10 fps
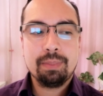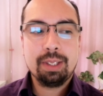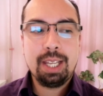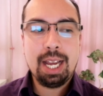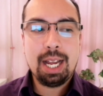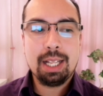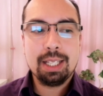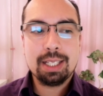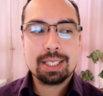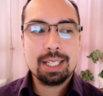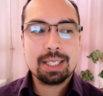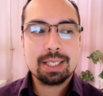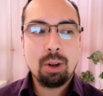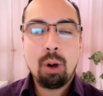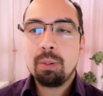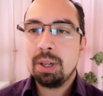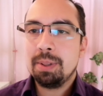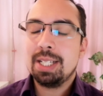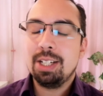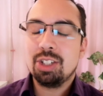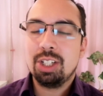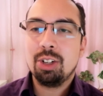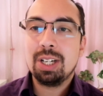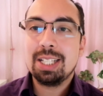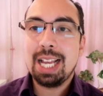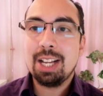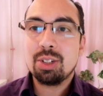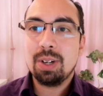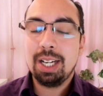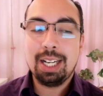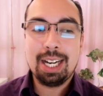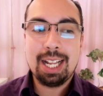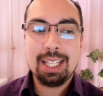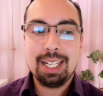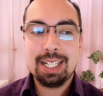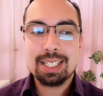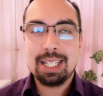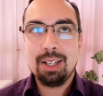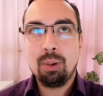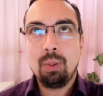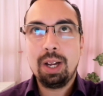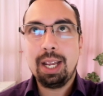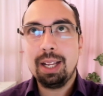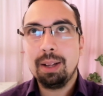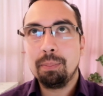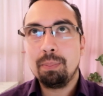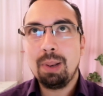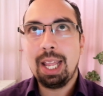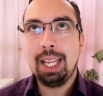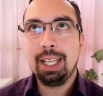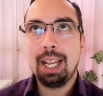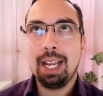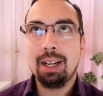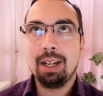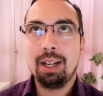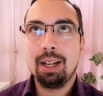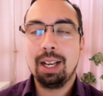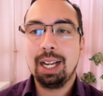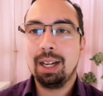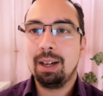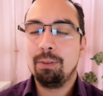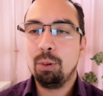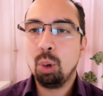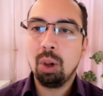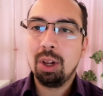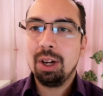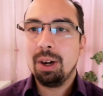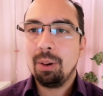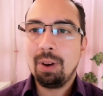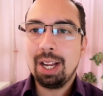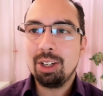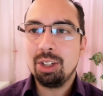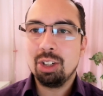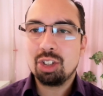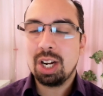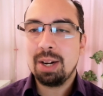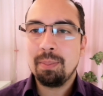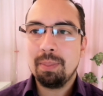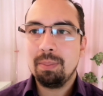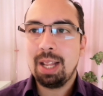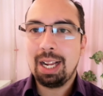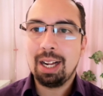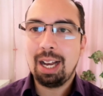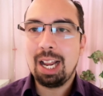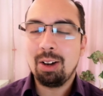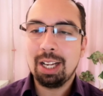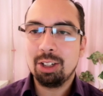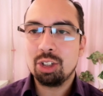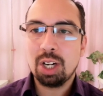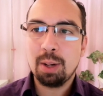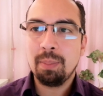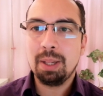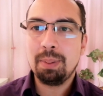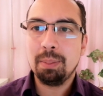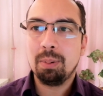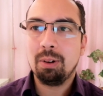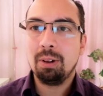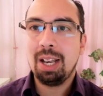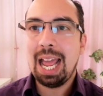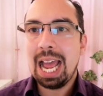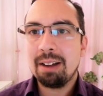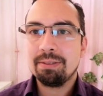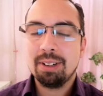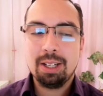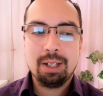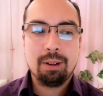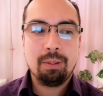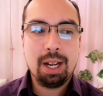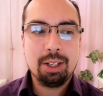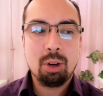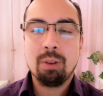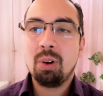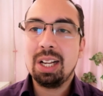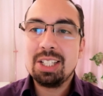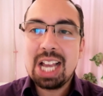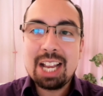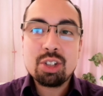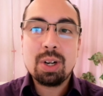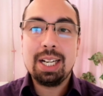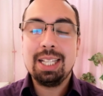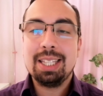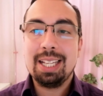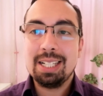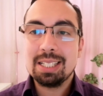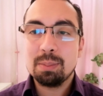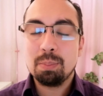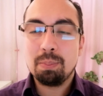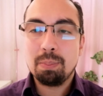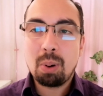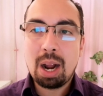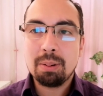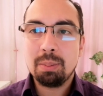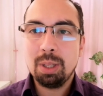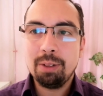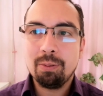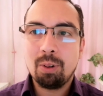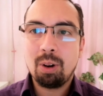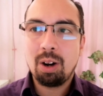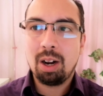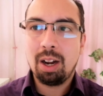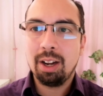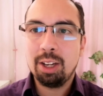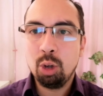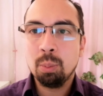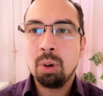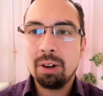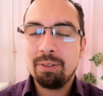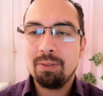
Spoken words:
yeah, it's over imitation. You're exaggerating, and I think it's in a way playing like a fool, right? You're trying to, like a clown, like you're trying to make people laugh, right? You're over exaggerating things, probably for humor